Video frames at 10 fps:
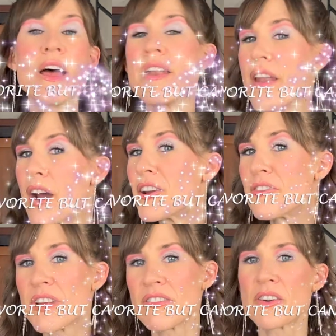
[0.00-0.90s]
not your
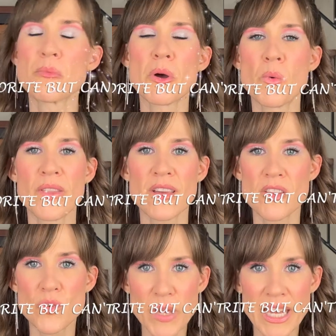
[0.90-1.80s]
favorite, but one that
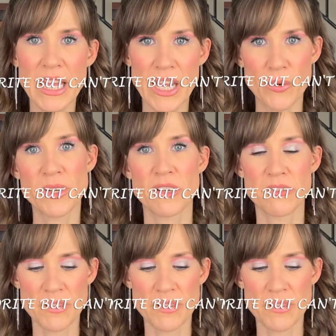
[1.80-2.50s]
you can't get rid of,